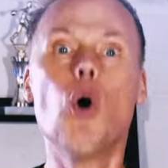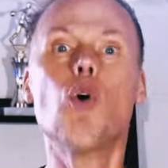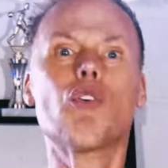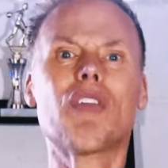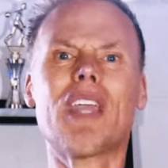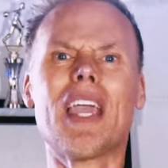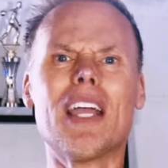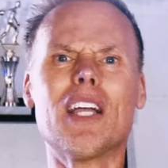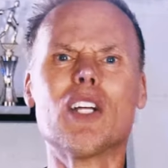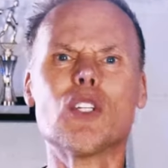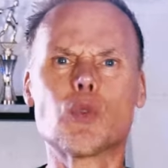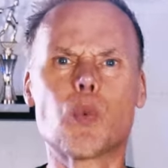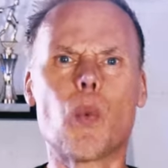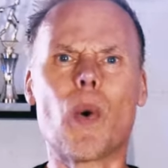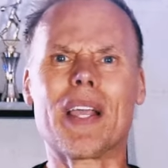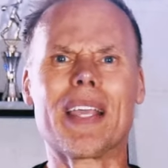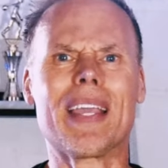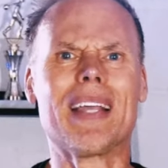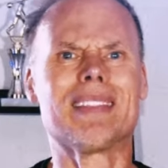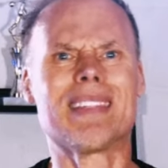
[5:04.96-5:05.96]
Who cares
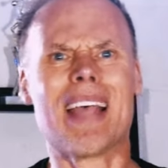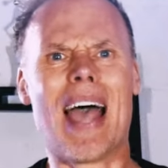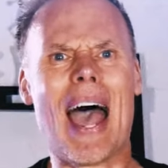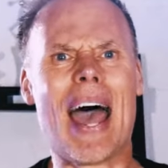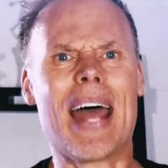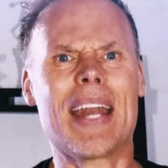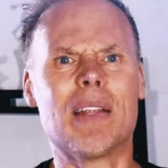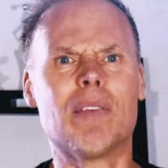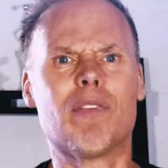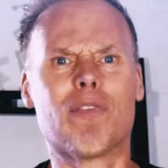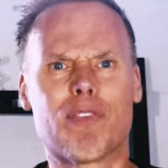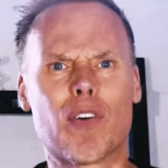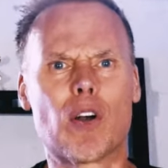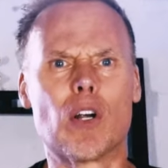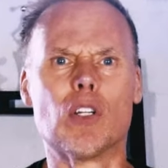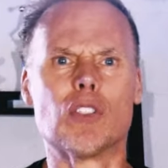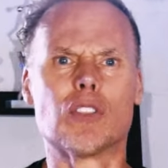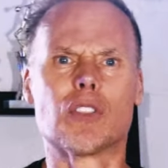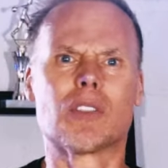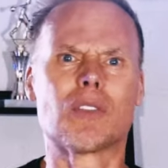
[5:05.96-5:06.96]
what gets added
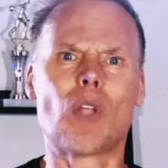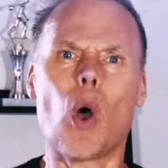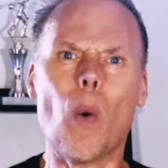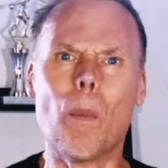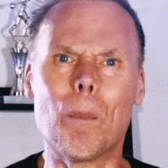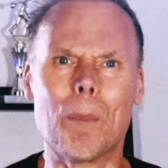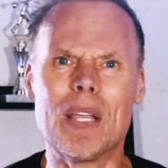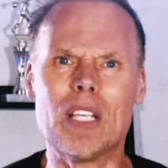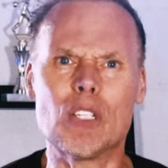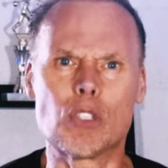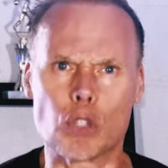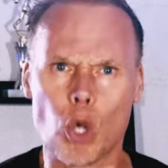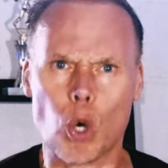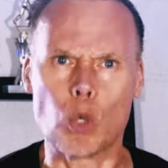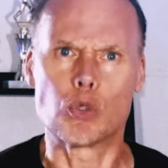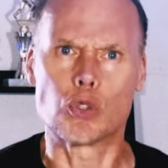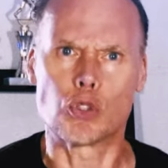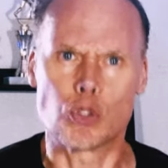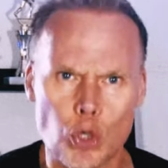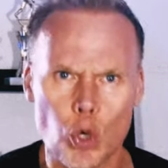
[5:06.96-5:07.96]
first? Don't be so
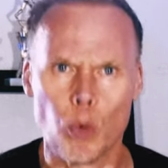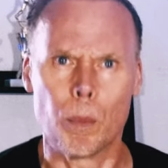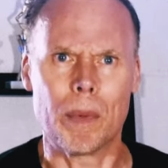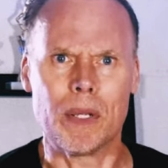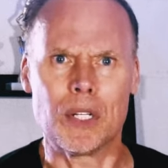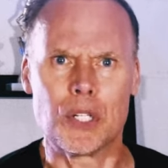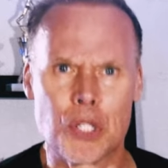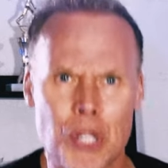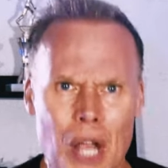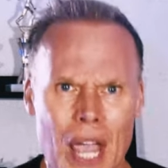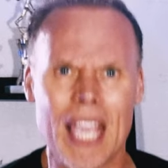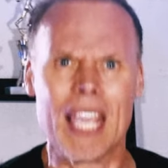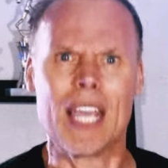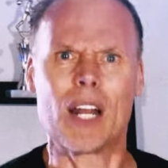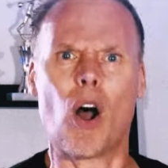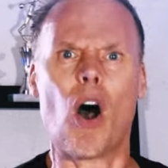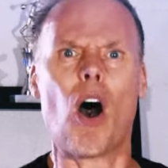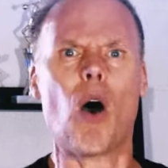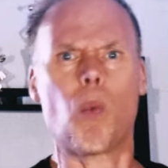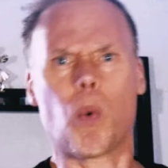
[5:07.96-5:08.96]
stupid, Jay. It
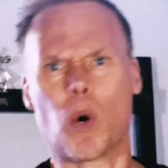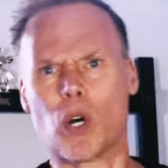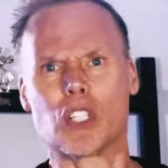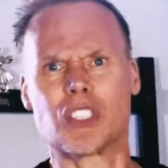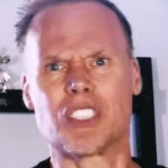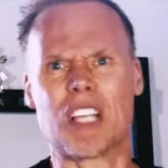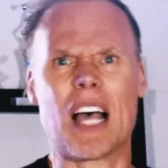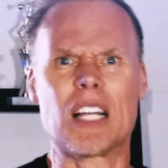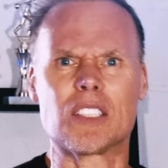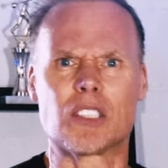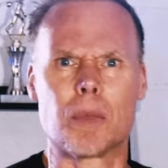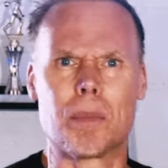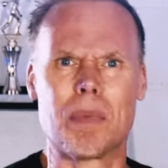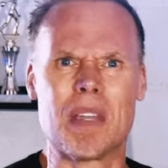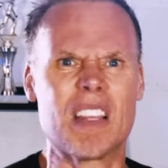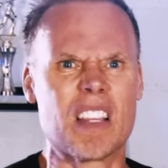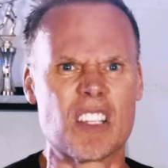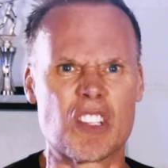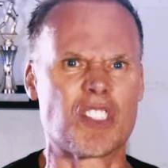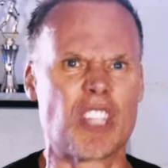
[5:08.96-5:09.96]
all works out to
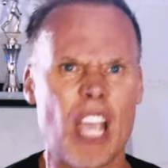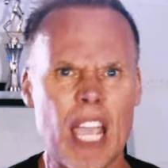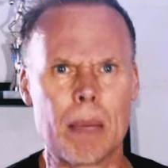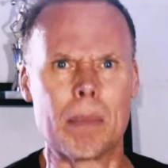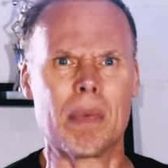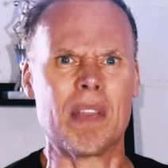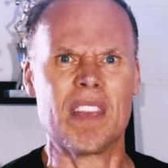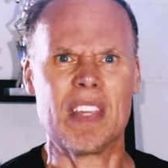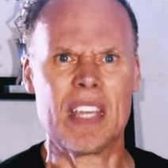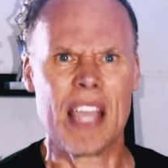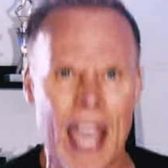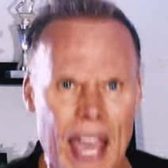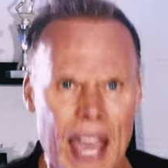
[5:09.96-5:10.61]
be the same in the